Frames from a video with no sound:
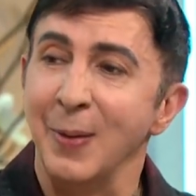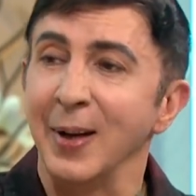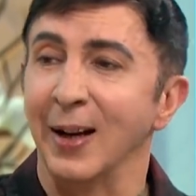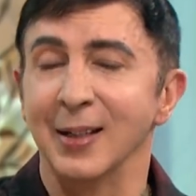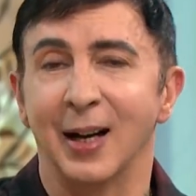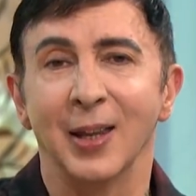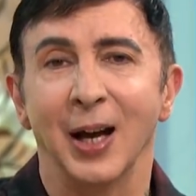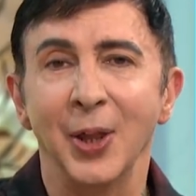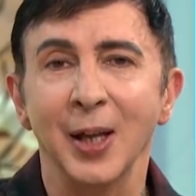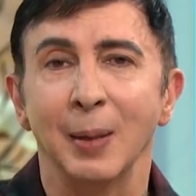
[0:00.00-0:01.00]
I mean, I, I,
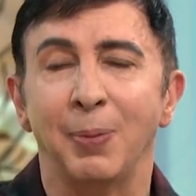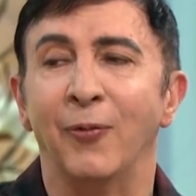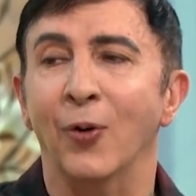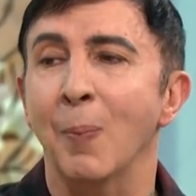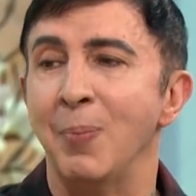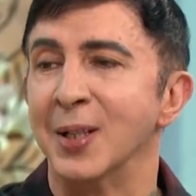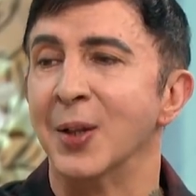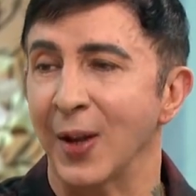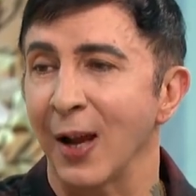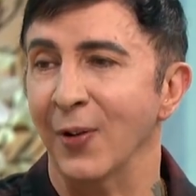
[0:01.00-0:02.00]
I, think I perform better
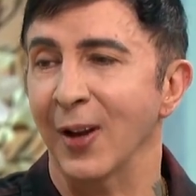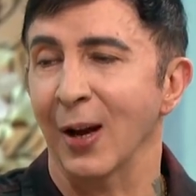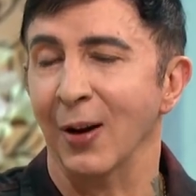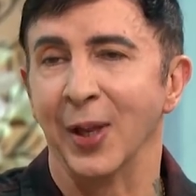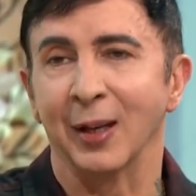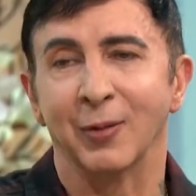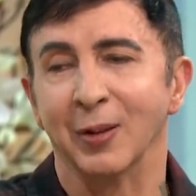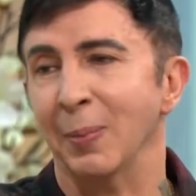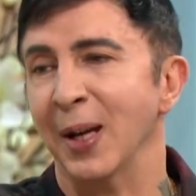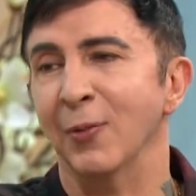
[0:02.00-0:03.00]
than ever now. I think yeah. I've
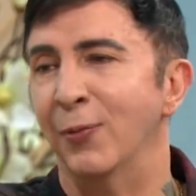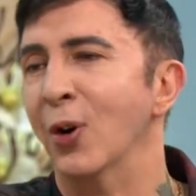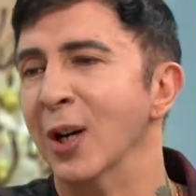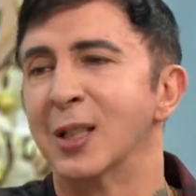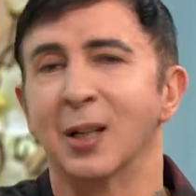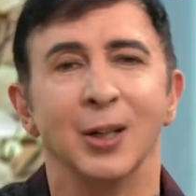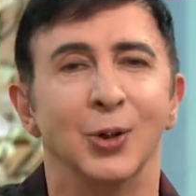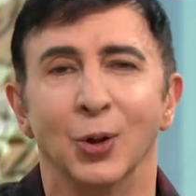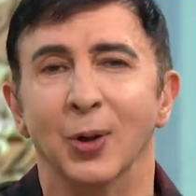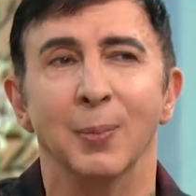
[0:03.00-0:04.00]
got a better voice. I
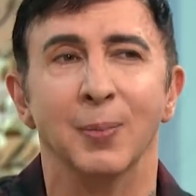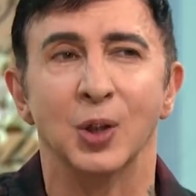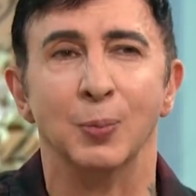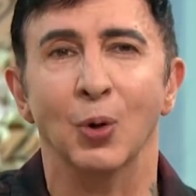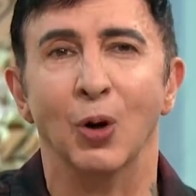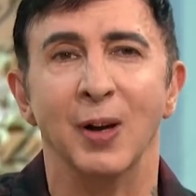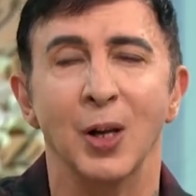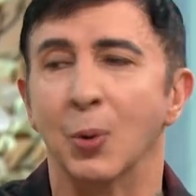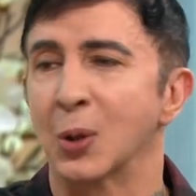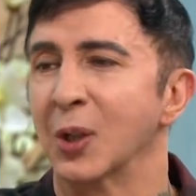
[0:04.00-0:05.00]
enjoy it much more. I
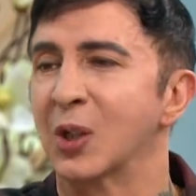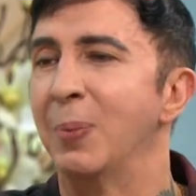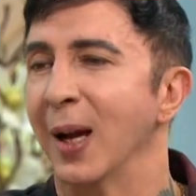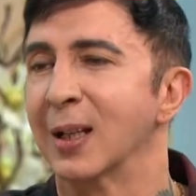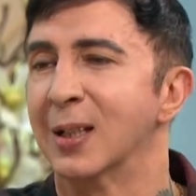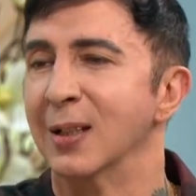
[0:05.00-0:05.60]
know what to expect.